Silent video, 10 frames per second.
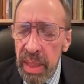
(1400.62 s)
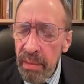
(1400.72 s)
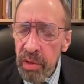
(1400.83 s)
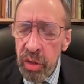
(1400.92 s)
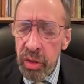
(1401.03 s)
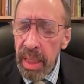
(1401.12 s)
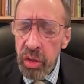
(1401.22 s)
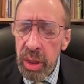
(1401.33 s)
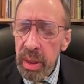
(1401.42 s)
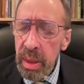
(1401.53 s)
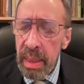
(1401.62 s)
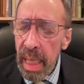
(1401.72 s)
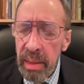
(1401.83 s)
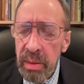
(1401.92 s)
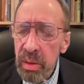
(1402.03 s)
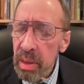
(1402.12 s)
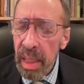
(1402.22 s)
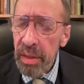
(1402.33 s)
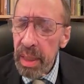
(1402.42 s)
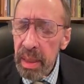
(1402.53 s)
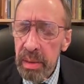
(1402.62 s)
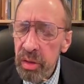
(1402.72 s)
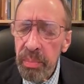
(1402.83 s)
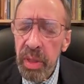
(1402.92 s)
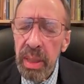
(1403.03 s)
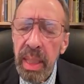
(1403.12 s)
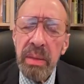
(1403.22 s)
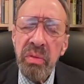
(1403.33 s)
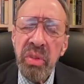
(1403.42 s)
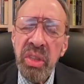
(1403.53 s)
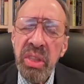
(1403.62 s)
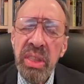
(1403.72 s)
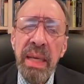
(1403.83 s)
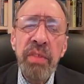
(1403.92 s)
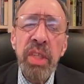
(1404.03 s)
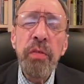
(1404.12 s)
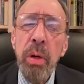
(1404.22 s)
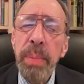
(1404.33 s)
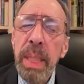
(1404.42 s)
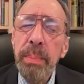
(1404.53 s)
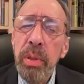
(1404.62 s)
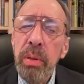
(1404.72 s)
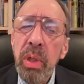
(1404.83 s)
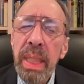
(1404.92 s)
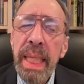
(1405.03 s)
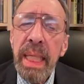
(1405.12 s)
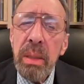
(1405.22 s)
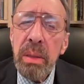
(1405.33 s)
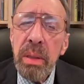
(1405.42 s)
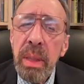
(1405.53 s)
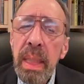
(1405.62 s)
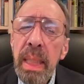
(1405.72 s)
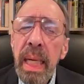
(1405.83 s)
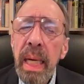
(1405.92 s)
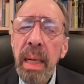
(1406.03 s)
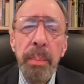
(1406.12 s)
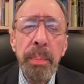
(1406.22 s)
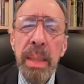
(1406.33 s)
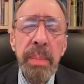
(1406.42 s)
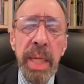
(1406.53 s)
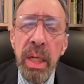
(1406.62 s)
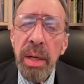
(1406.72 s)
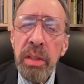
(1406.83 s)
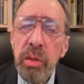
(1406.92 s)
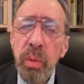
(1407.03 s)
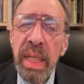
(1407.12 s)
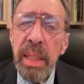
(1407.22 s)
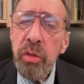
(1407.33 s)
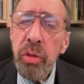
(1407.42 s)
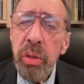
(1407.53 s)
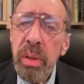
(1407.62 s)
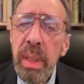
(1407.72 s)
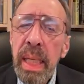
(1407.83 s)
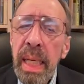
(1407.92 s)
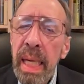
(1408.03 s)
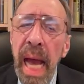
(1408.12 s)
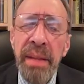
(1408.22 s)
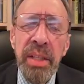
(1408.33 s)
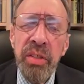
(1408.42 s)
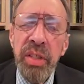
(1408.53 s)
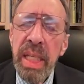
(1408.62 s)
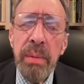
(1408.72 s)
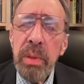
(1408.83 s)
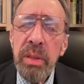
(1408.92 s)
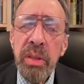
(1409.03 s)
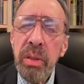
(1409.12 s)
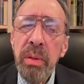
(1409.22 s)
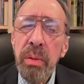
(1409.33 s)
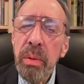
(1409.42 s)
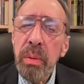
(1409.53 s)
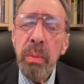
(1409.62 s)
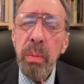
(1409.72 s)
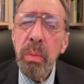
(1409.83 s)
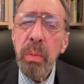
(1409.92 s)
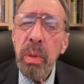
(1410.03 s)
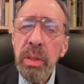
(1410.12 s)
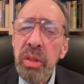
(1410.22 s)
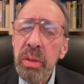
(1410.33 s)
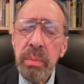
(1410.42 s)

devastation. That is, I think, something like 74 people were killed, many, many others were injured, and the city was a